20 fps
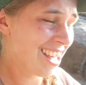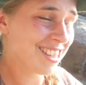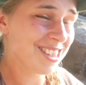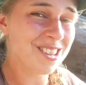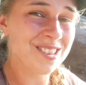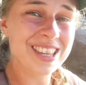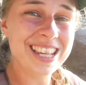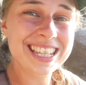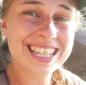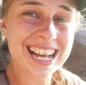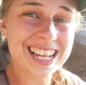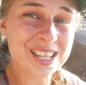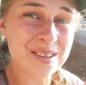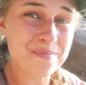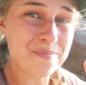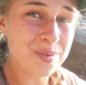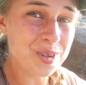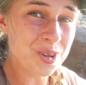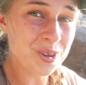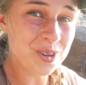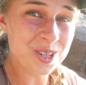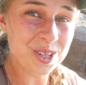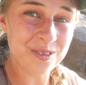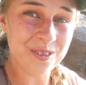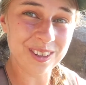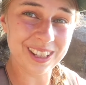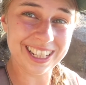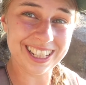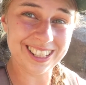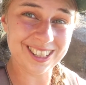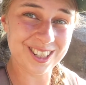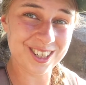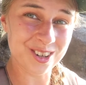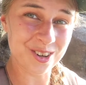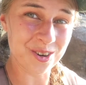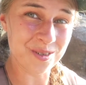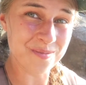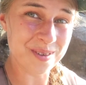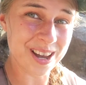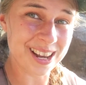So these guys are beautiful little
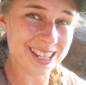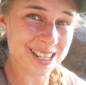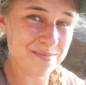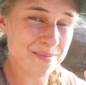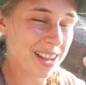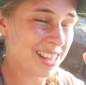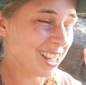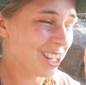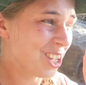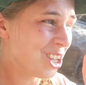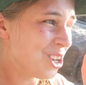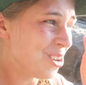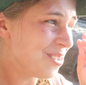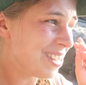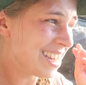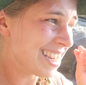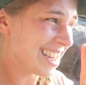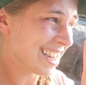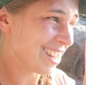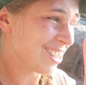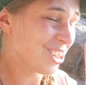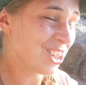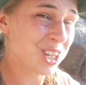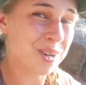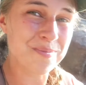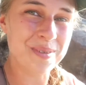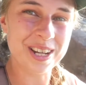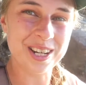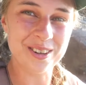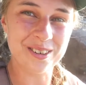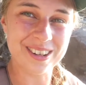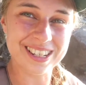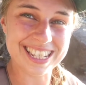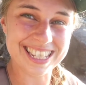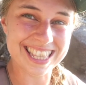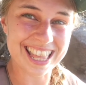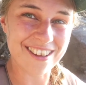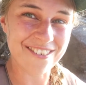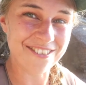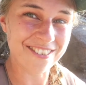shorebirds that make the cutest little chipping noise
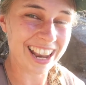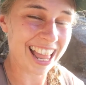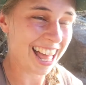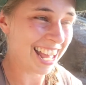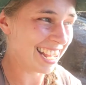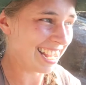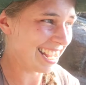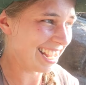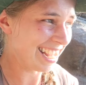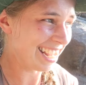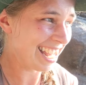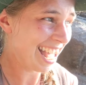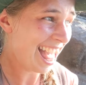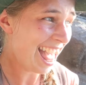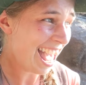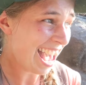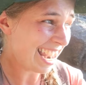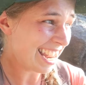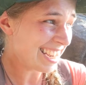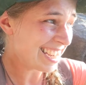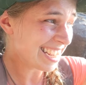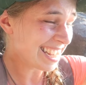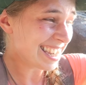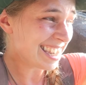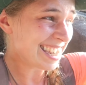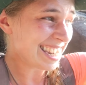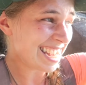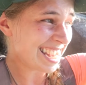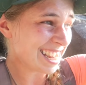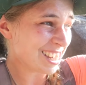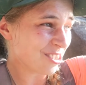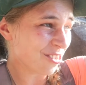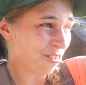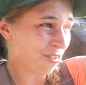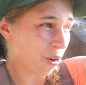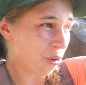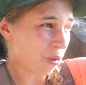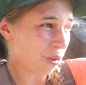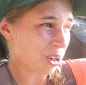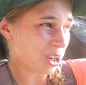as they're flying. And as you can see, it's
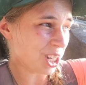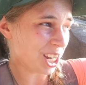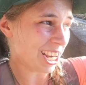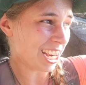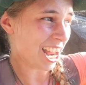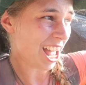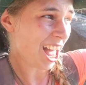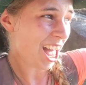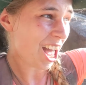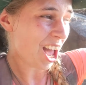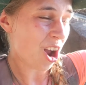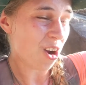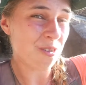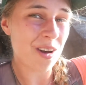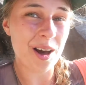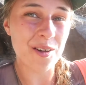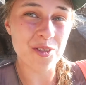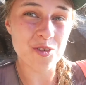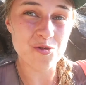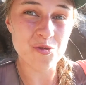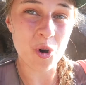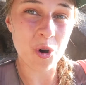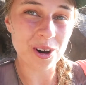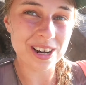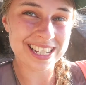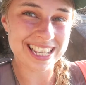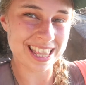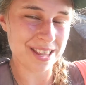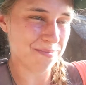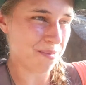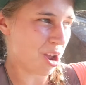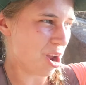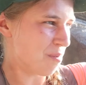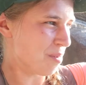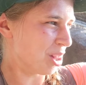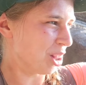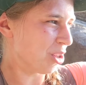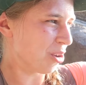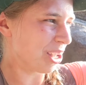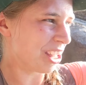foraging around the rocks at the
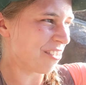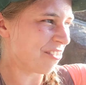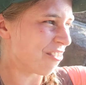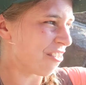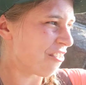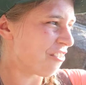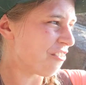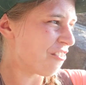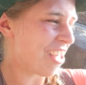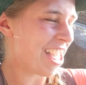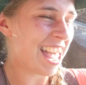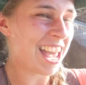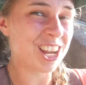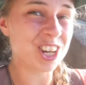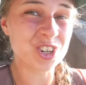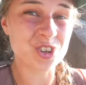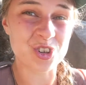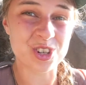moment, looking for fish,